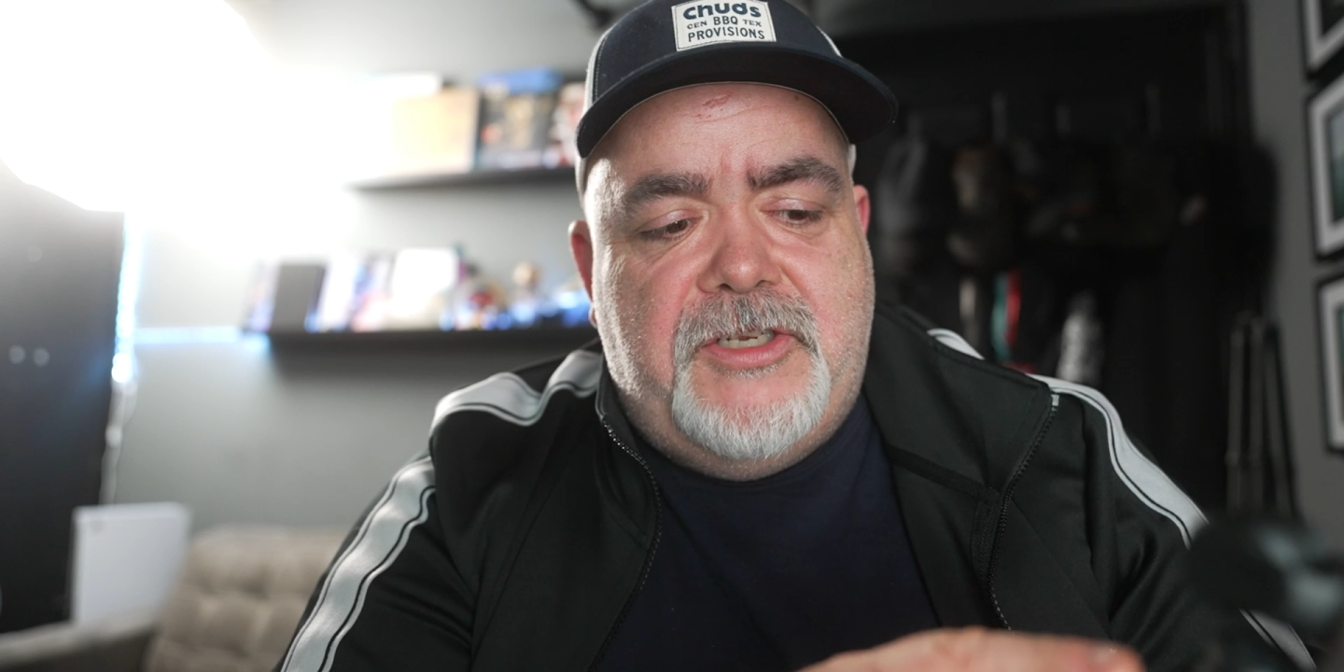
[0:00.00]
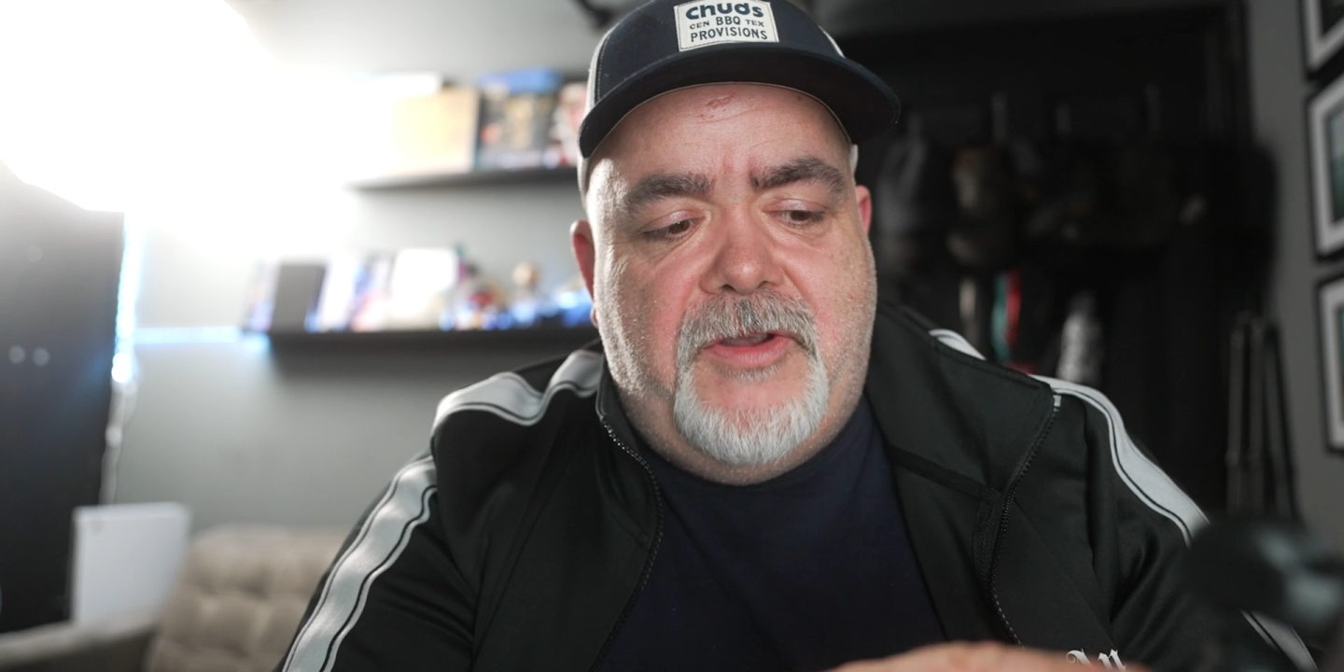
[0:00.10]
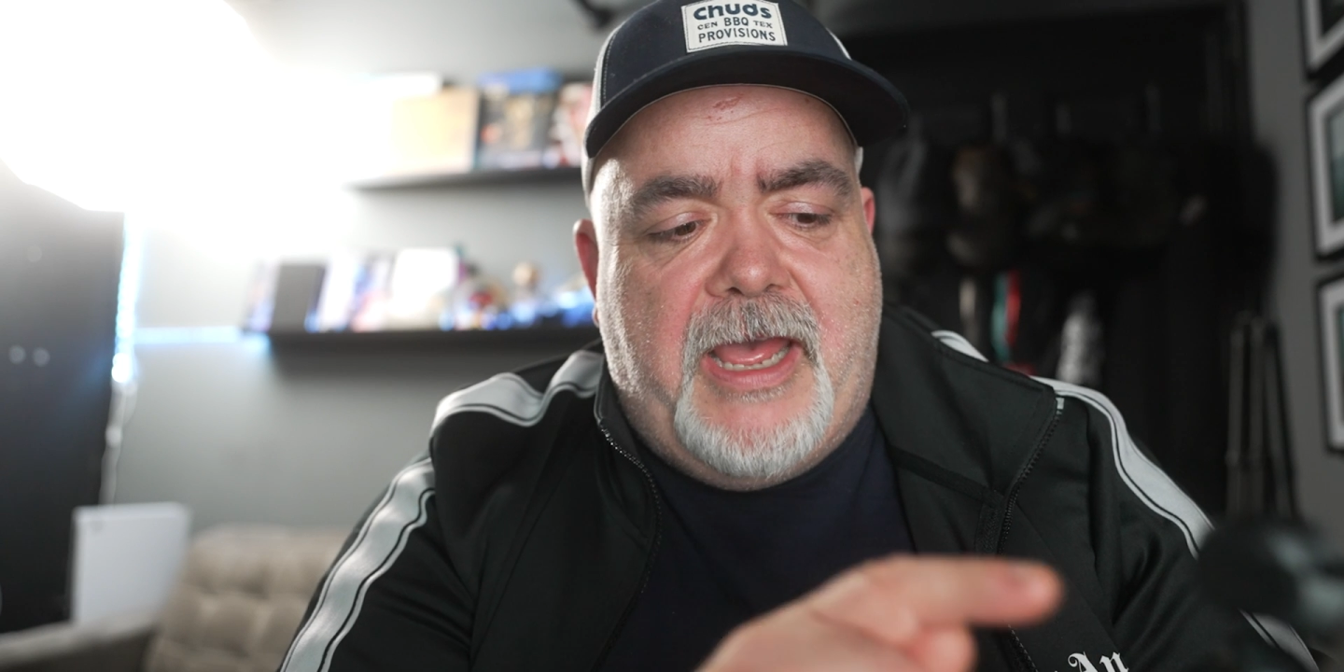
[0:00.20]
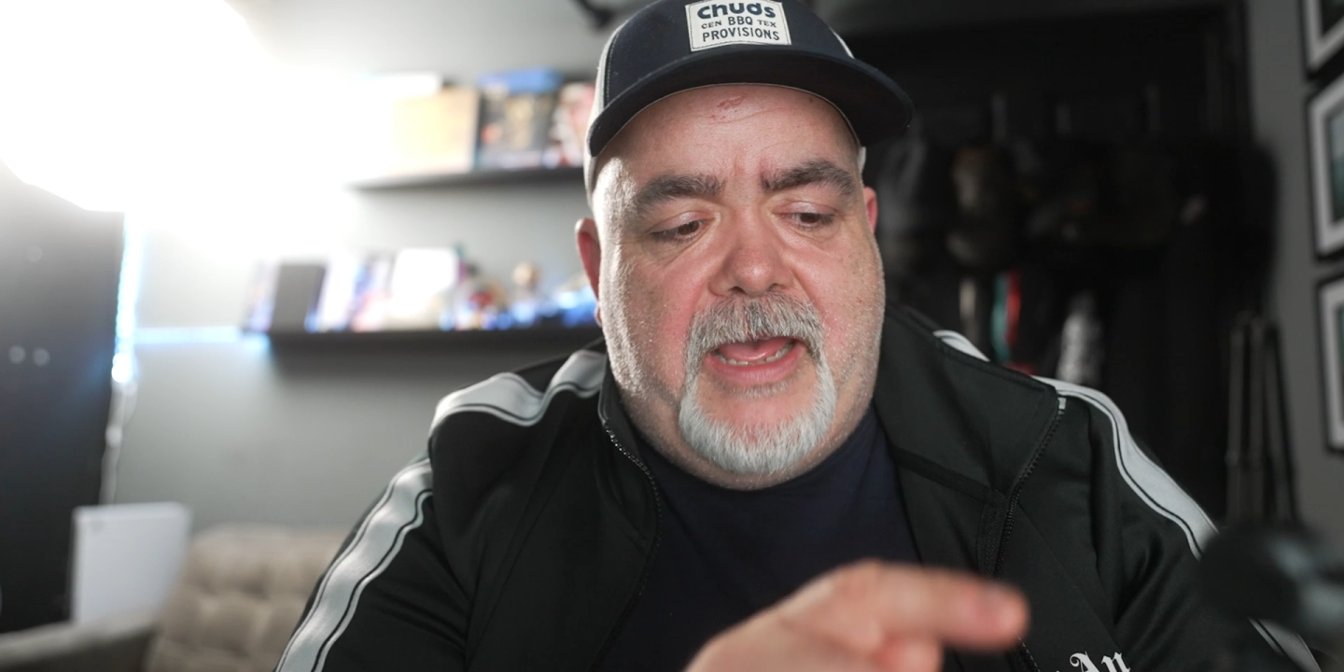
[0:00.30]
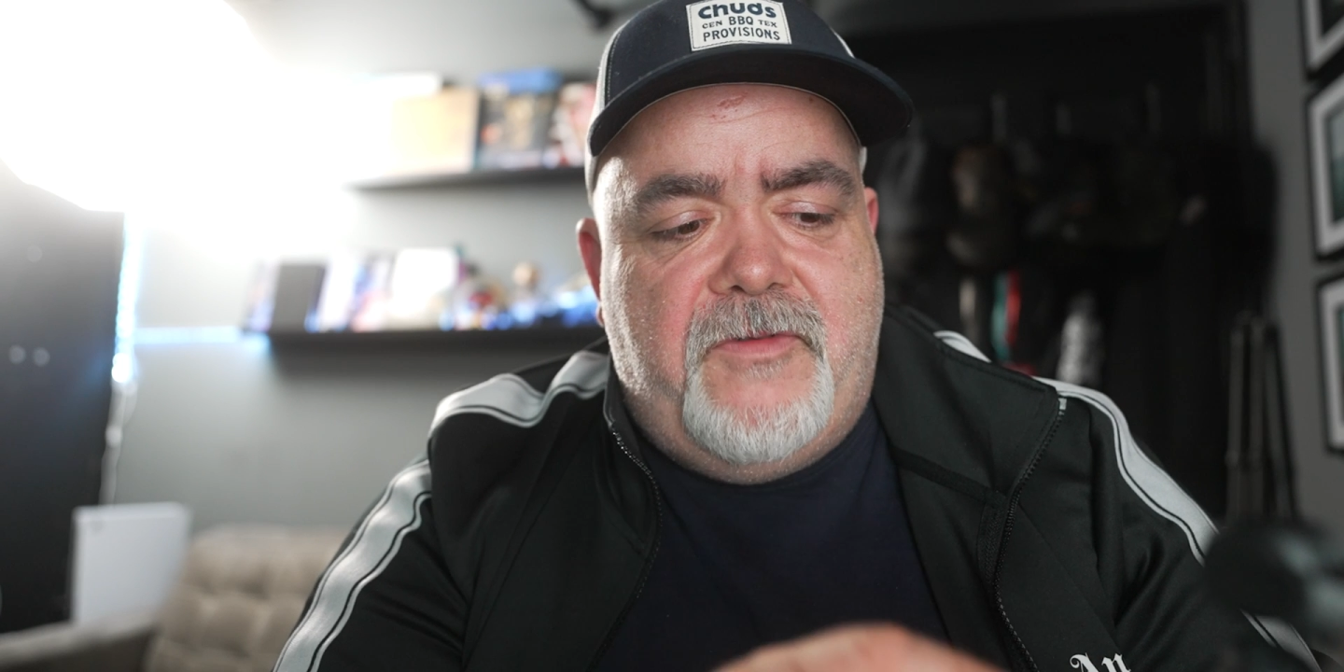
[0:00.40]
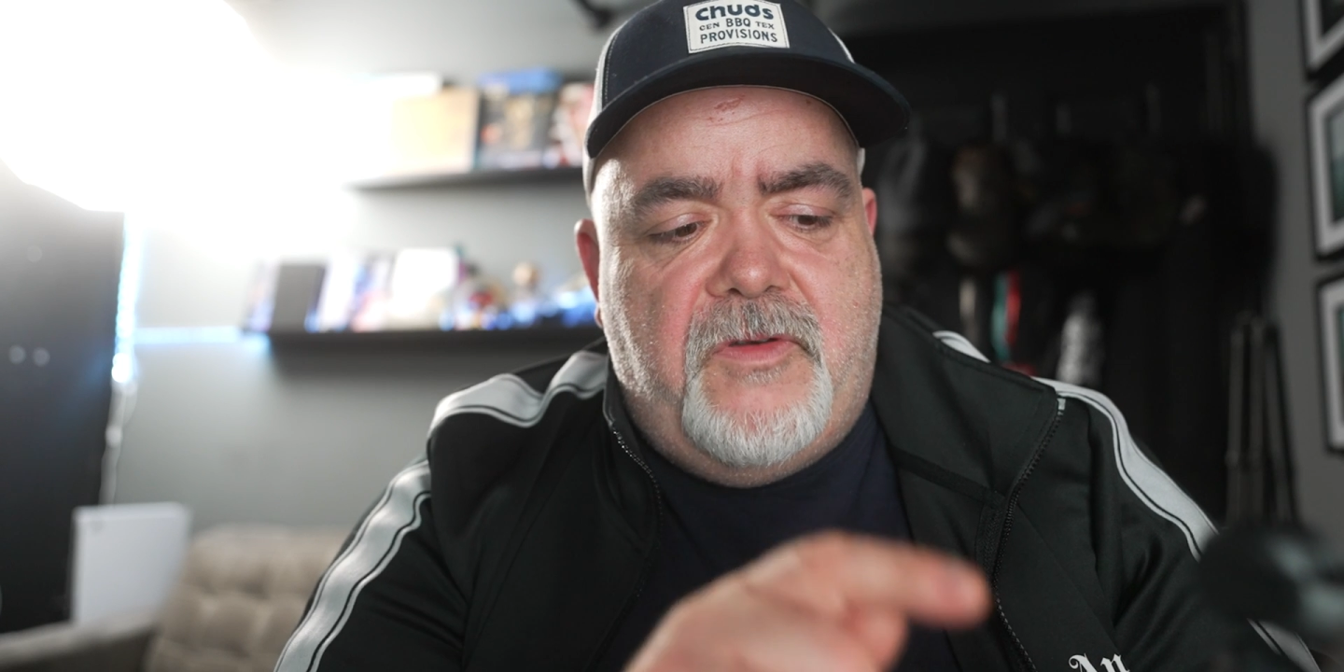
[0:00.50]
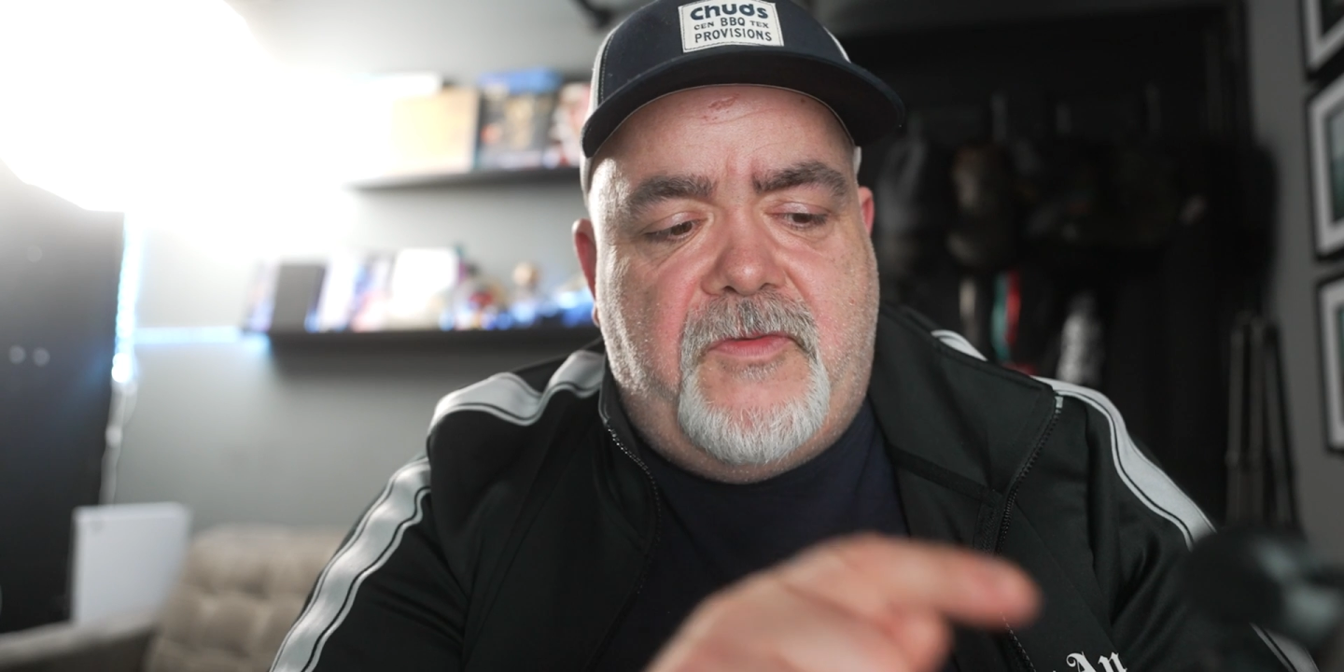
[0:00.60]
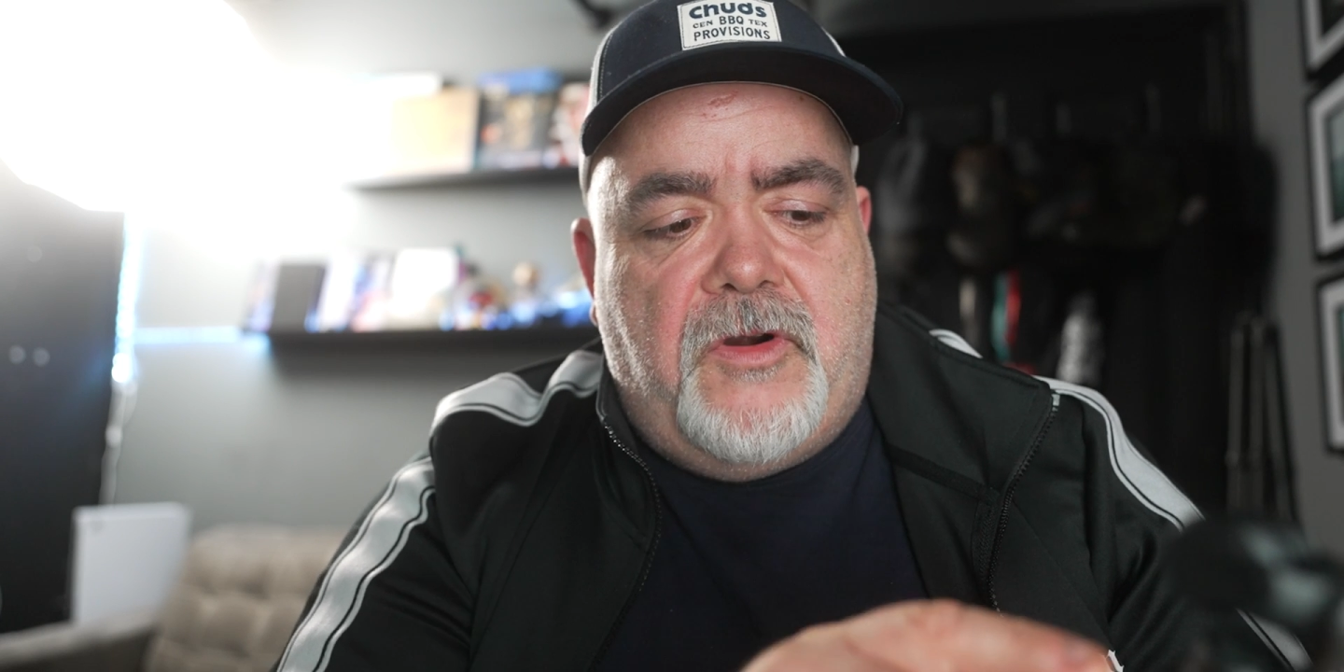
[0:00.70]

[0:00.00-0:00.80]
you have. You have